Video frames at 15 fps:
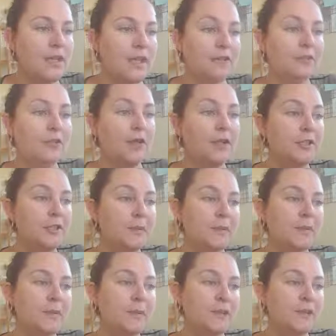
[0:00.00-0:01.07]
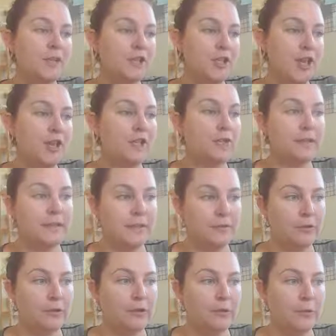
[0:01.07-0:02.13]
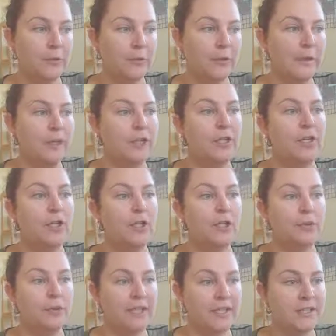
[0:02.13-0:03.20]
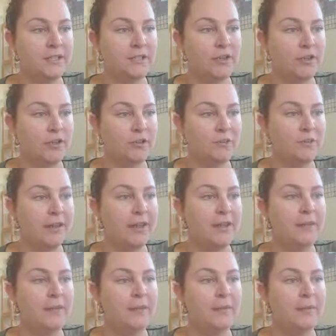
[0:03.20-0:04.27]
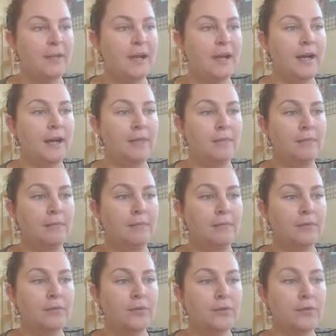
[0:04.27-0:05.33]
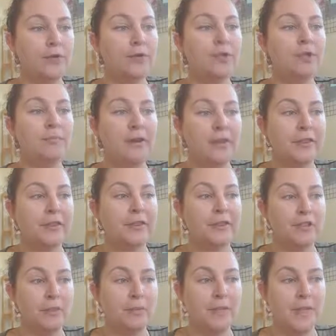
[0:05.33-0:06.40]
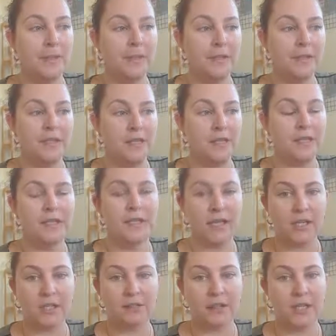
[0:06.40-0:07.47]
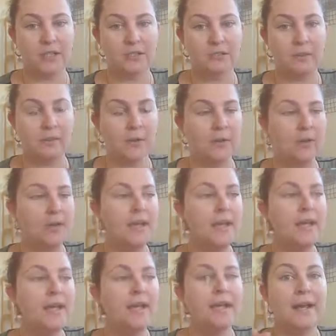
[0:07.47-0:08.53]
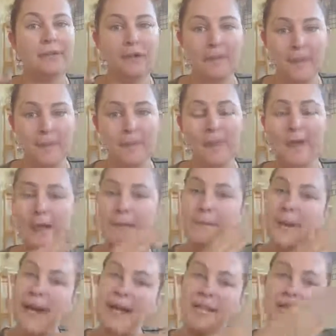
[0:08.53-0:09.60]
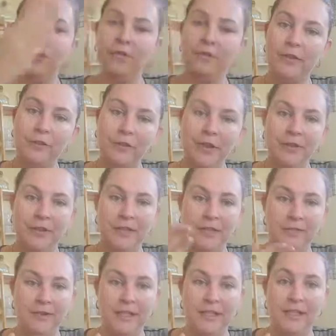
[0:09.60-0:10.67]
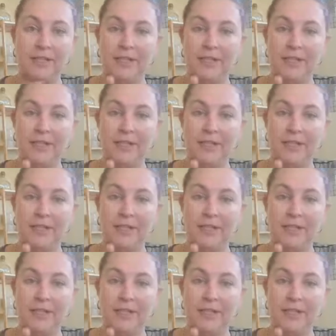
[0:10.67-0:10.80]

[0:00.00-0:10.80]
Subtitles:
If your eligible employees change or leave your employment, you'll need to notify them through the monthly JobKeeper declaration report. Now remember, they are paying you for the month in arrears.